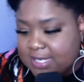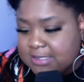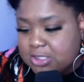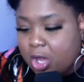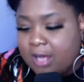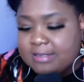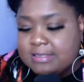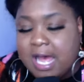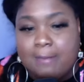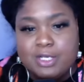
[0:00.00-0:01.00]
I saw a
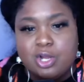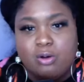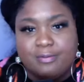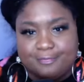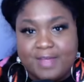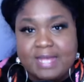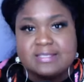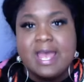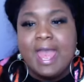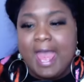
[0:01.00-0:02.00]
domino effect